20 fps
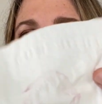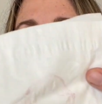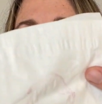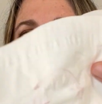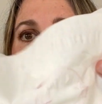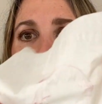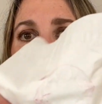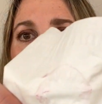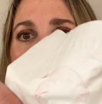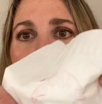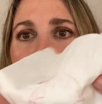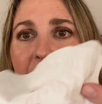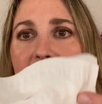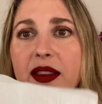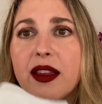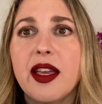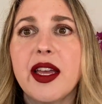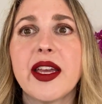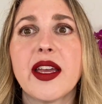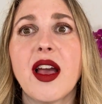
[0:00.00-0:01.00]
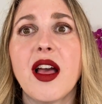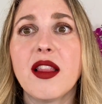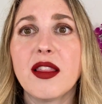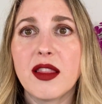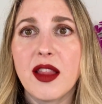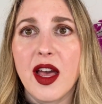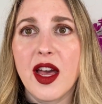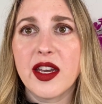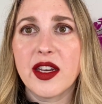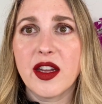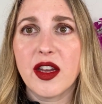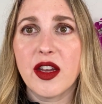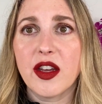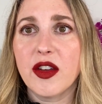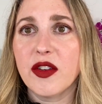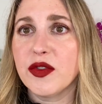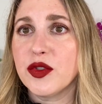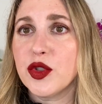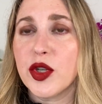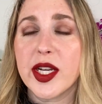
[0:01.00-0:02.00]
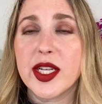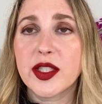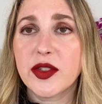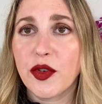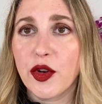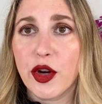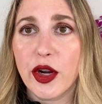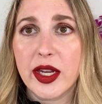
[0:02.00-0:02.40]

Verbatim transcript: create like a lot of transfer or